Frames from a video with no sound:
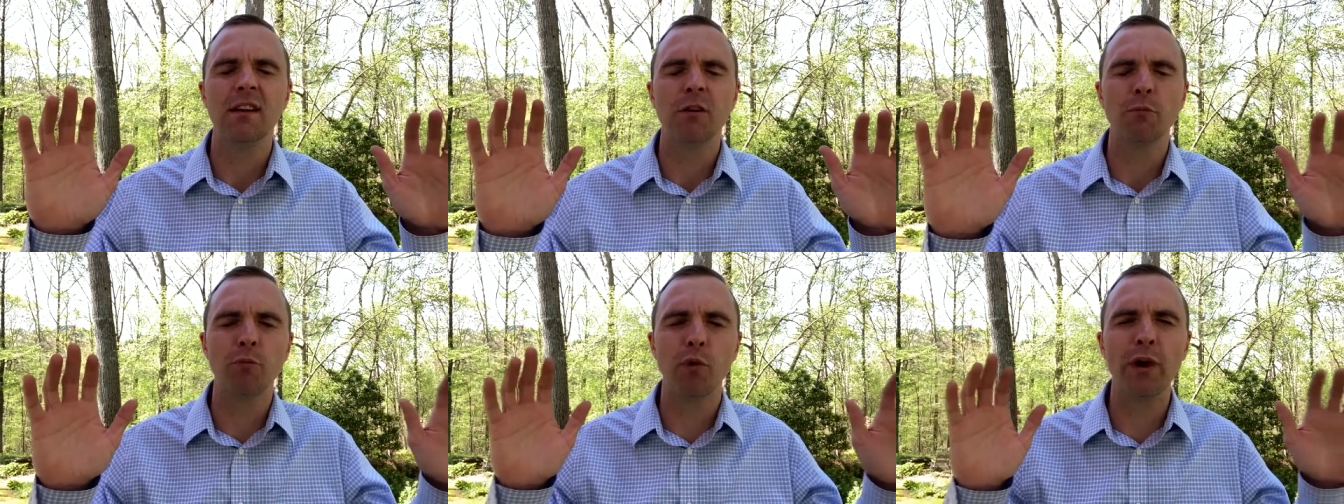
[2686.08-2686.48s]

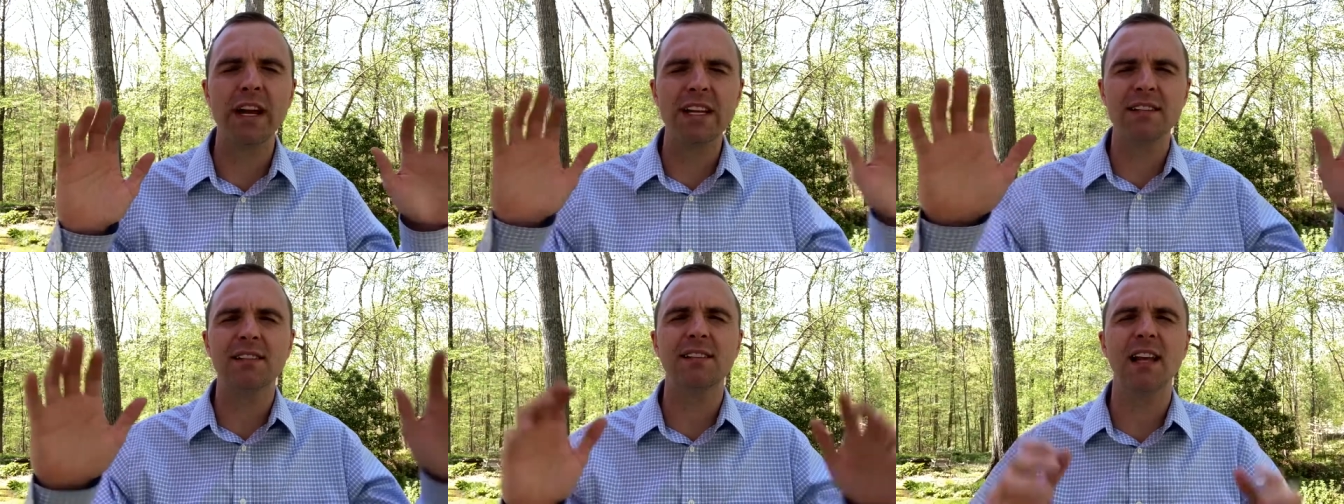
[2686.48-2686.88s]

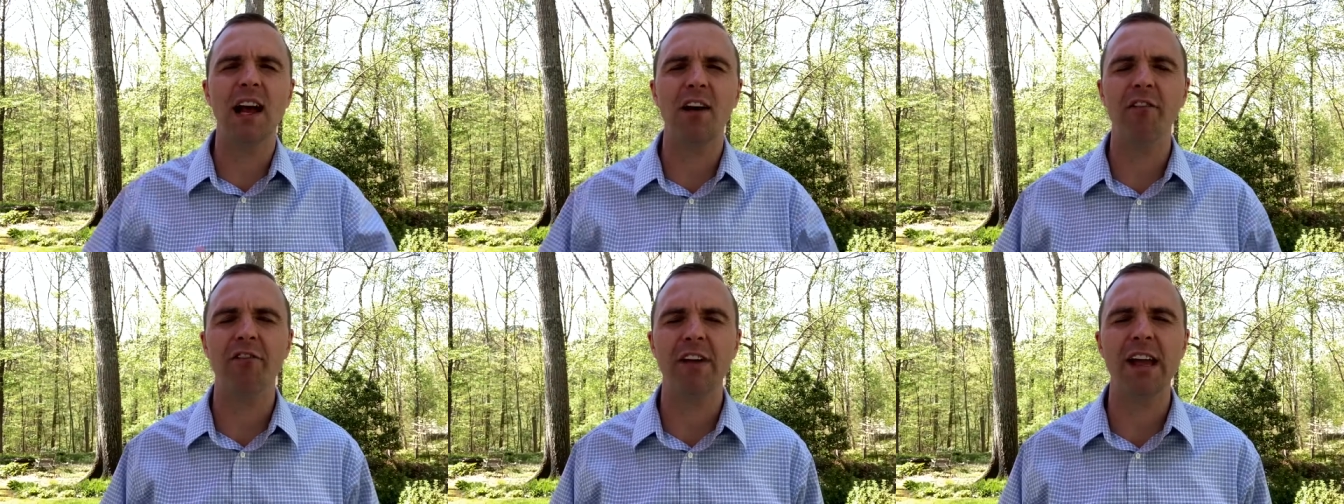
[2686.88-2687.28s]
bring
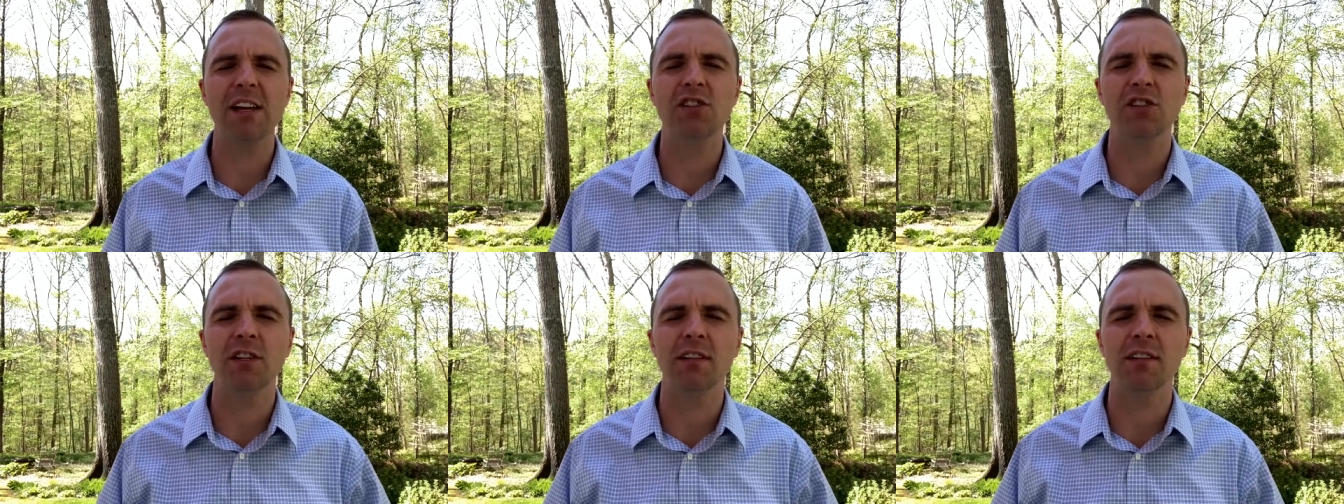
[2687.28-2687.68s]

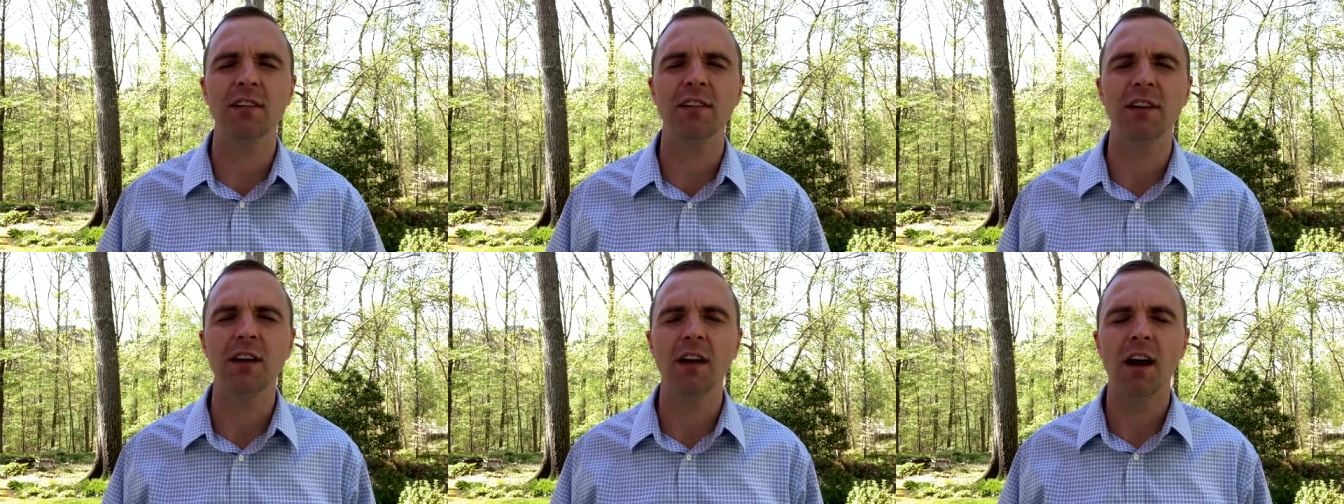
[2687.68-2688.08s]
salvation
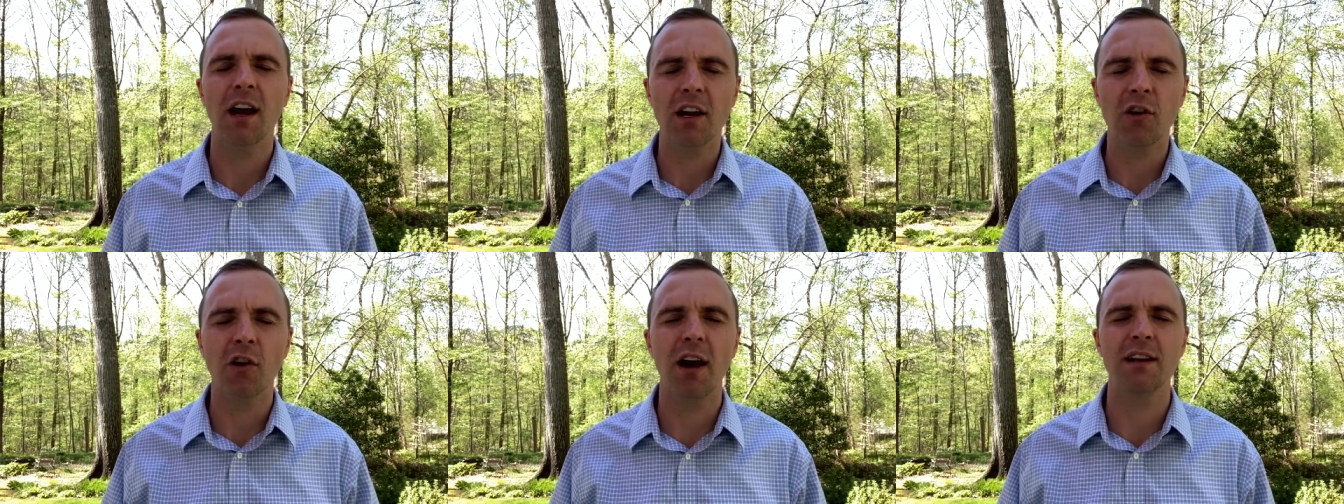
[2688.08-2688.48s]

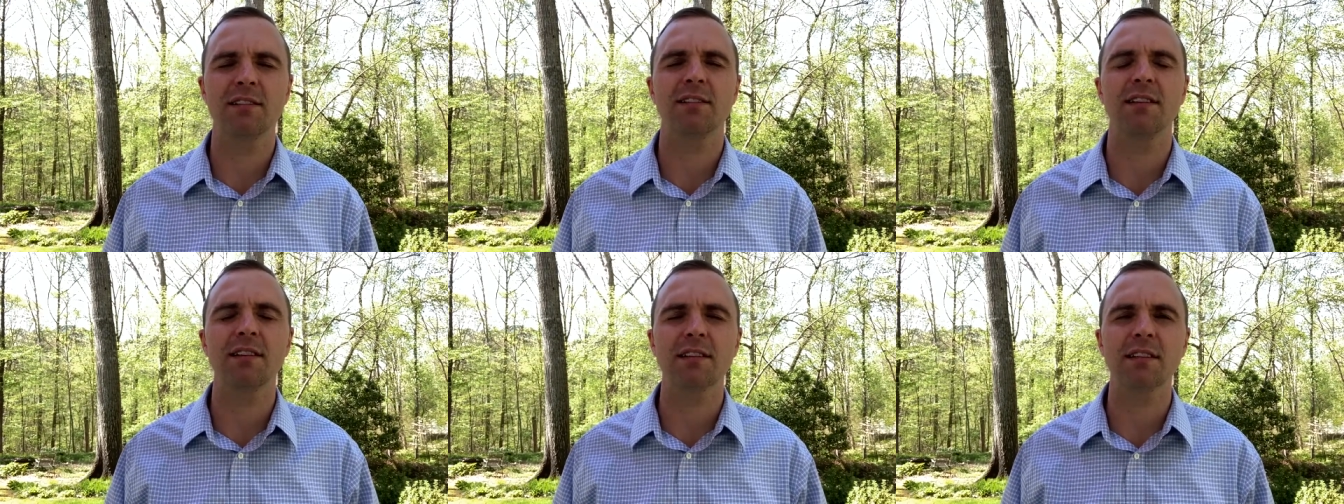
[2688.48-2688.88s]
across
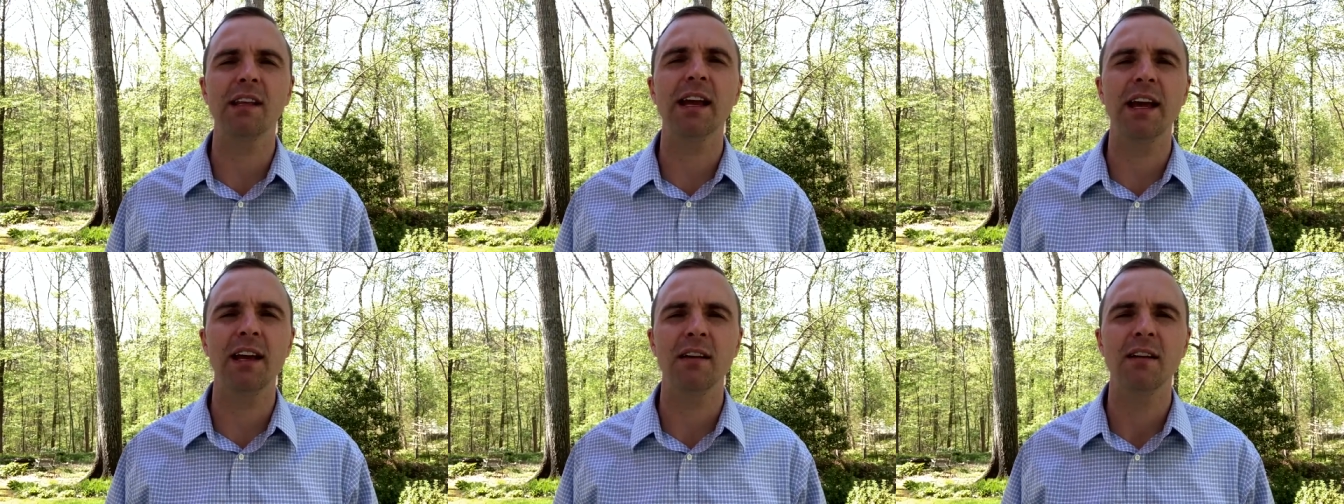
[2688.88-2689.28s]
this
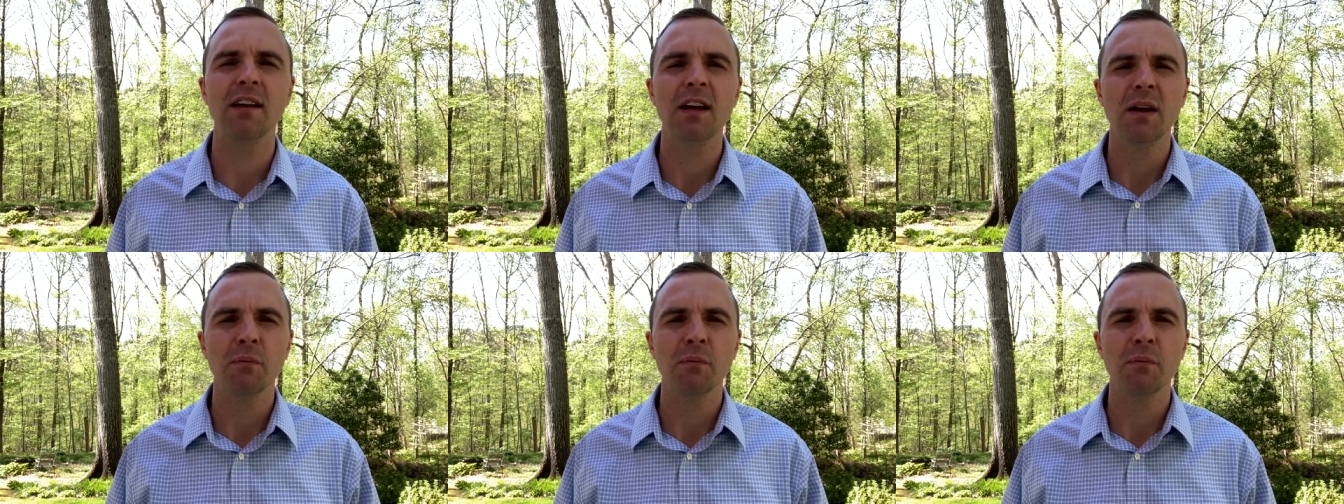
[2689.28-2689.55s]
land.